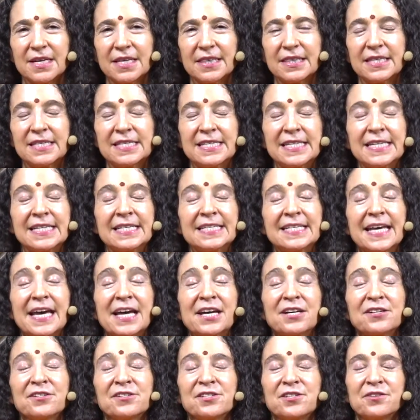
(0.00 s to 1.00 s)
the
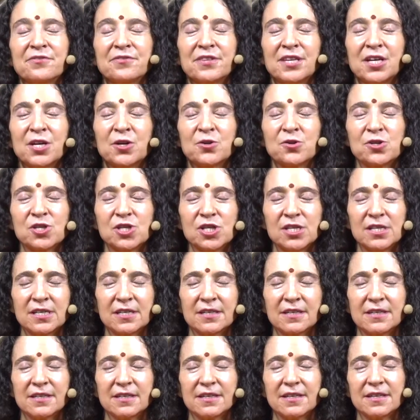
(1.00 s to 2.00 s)
details of the ocean.